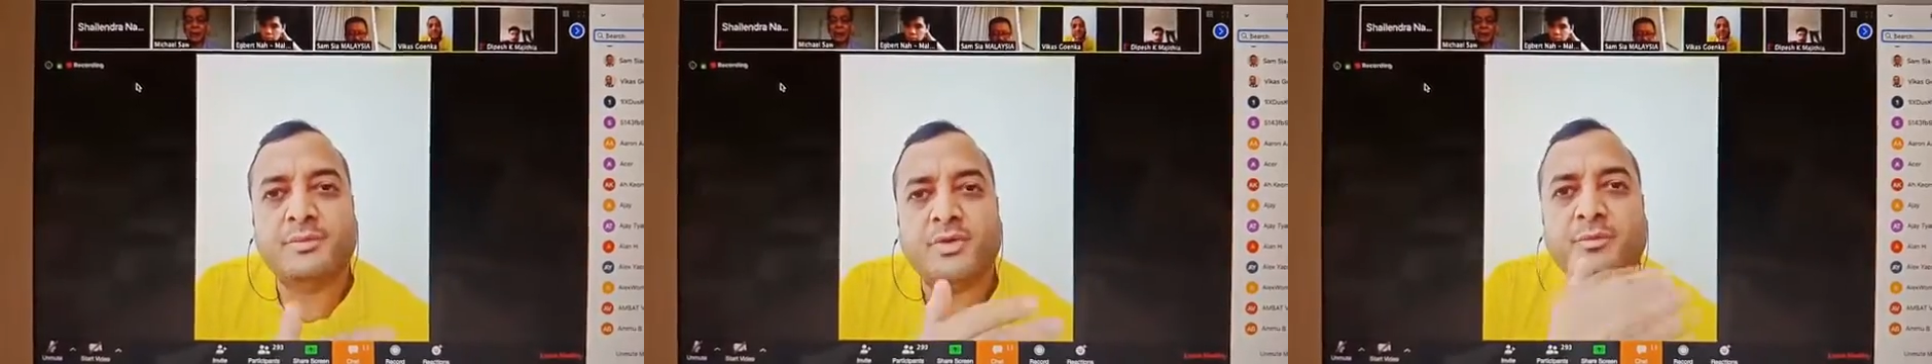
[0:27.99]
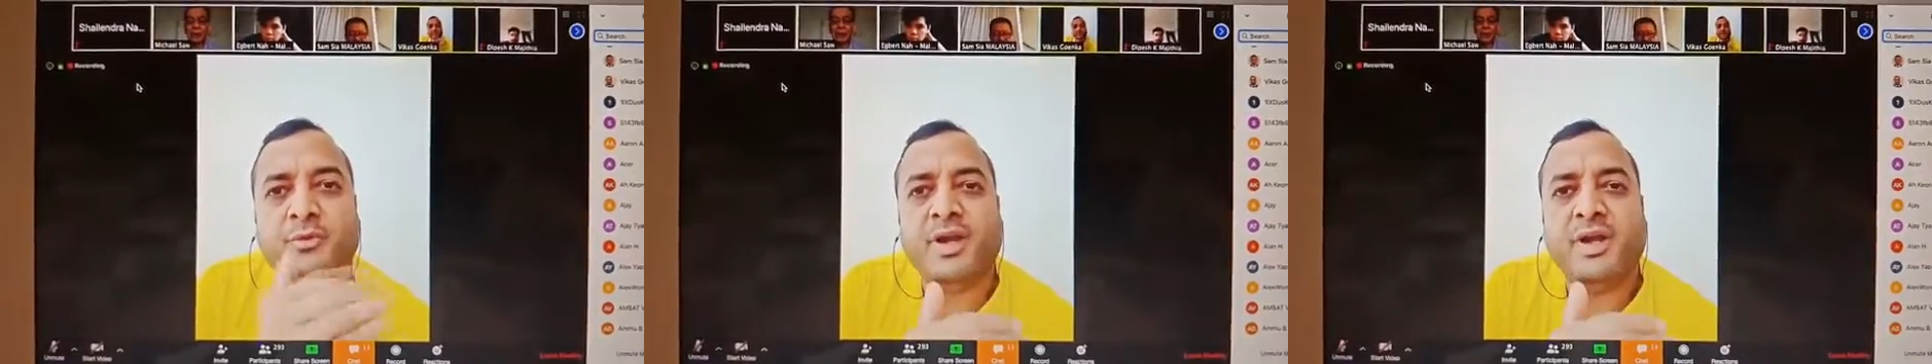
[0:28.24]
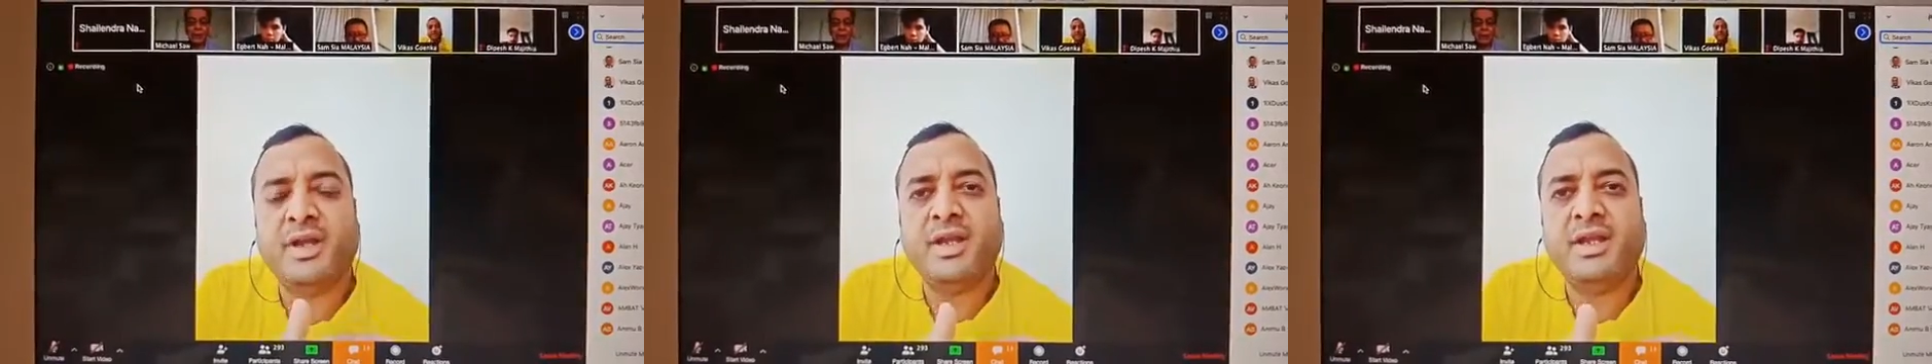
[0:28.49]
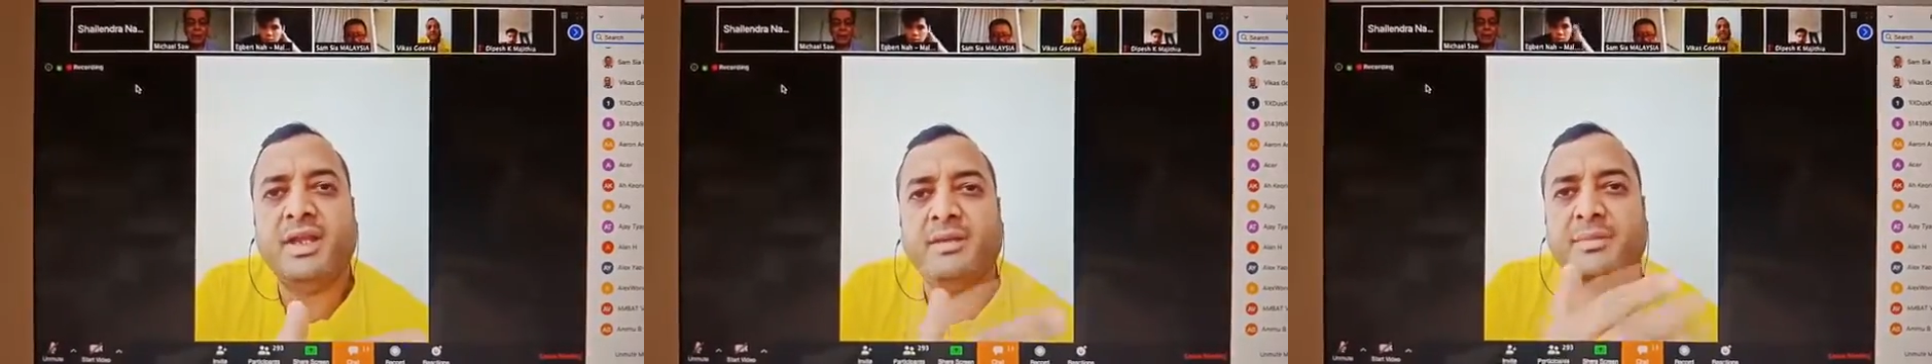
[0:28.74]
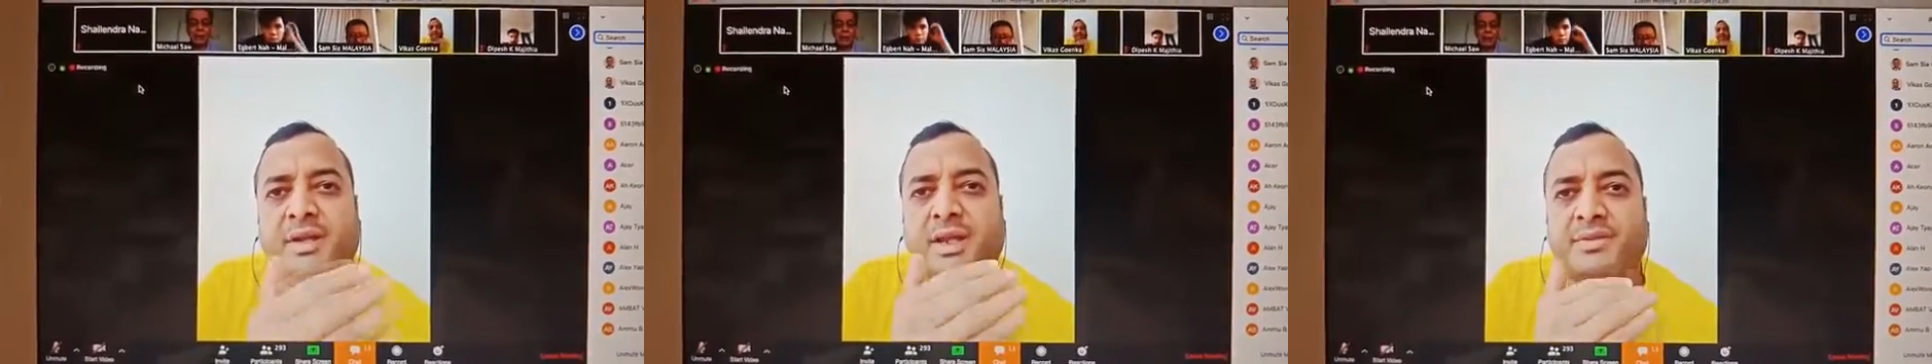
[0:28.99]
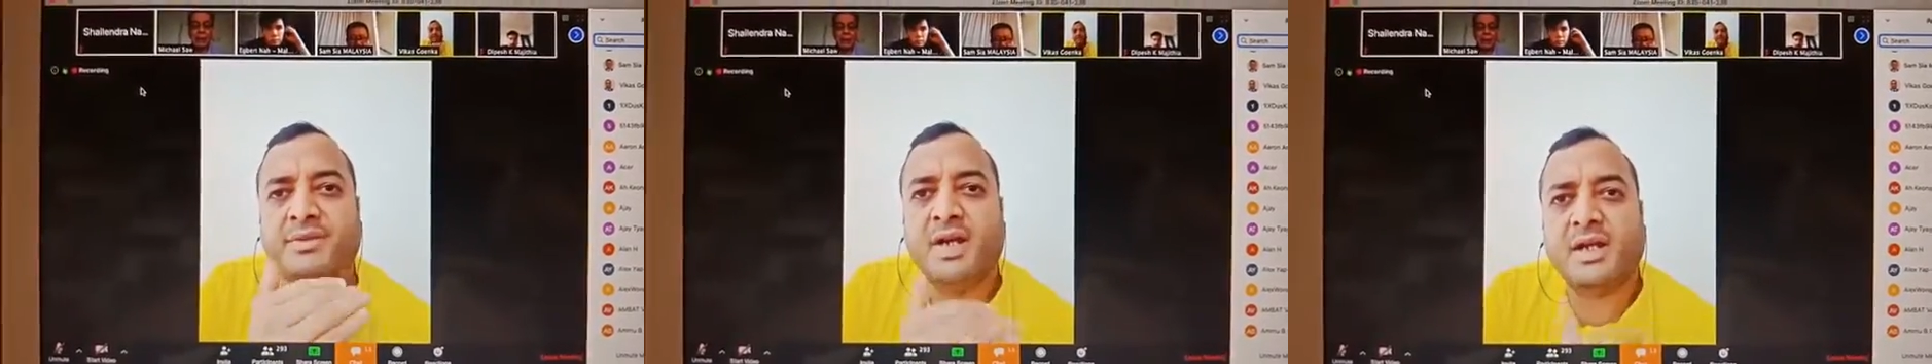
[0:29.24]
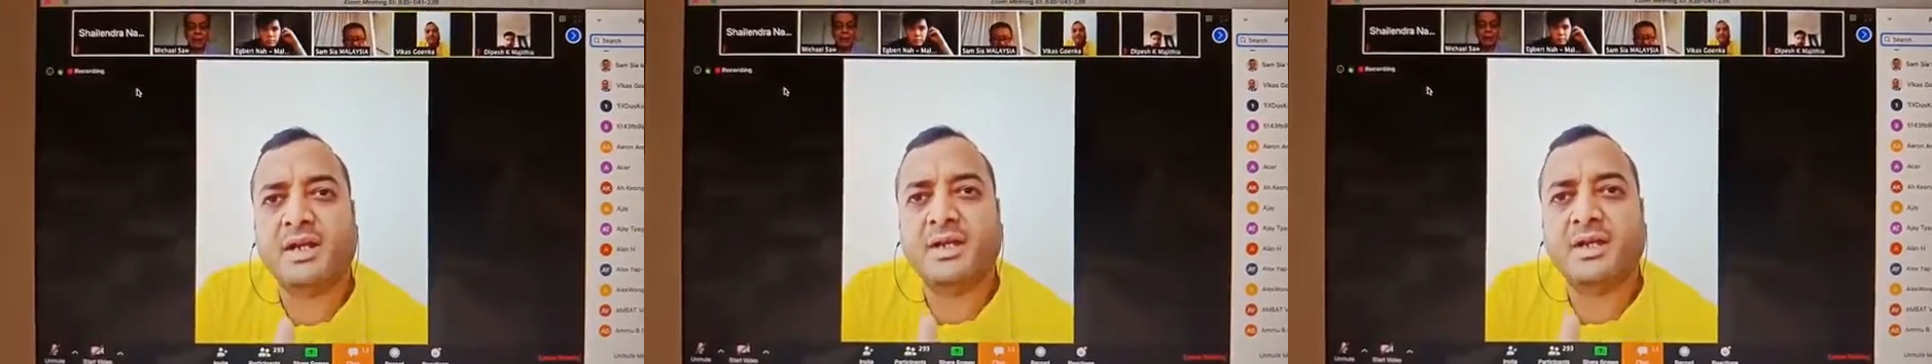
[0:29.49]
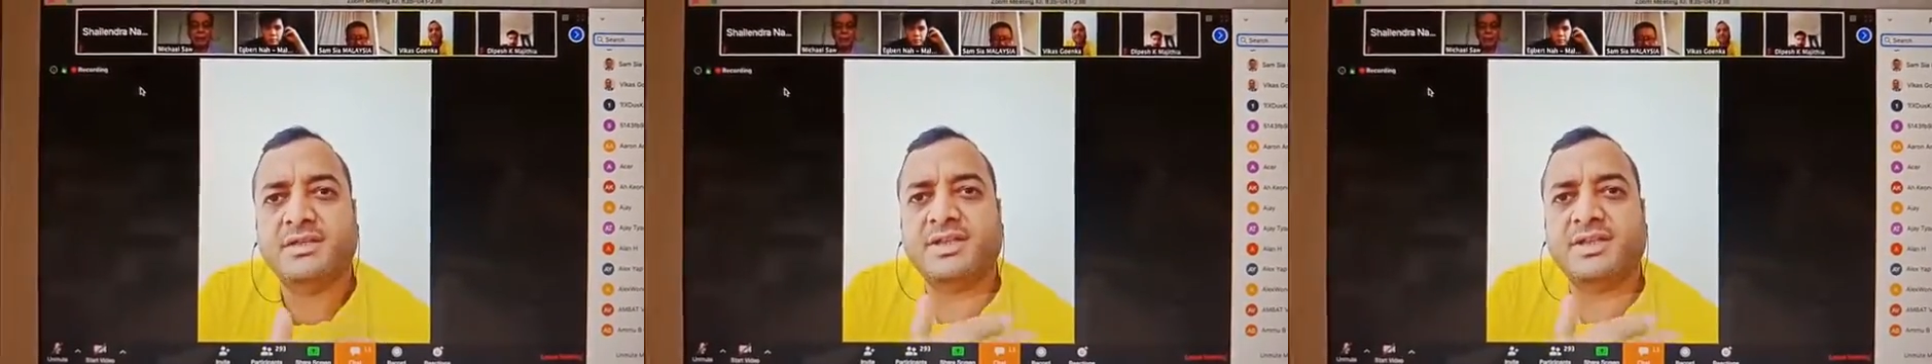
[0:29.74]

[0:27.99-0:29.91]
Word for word: From 20, it became 13, uh,